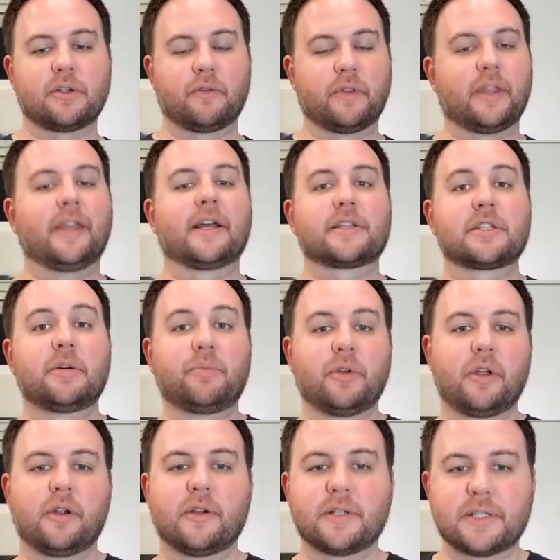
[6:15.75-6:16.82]
over the next couple of
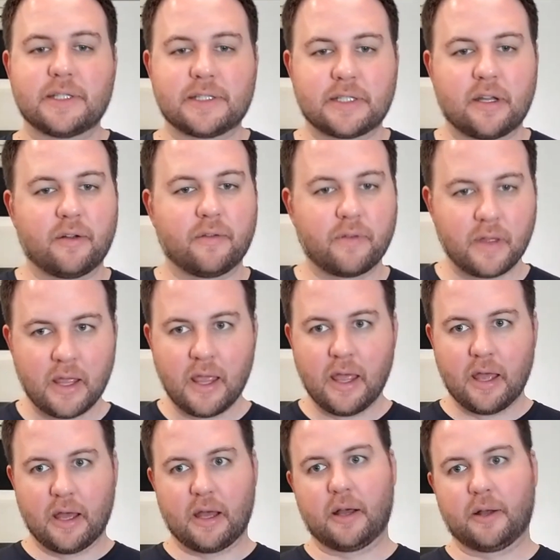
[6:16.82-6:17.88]
years instead of
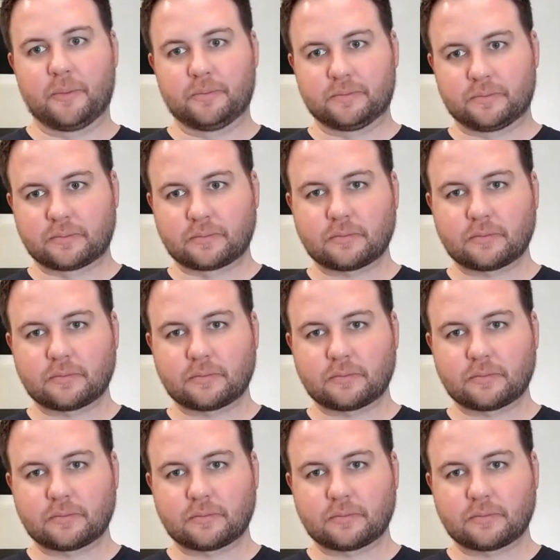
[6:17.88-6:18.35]
kind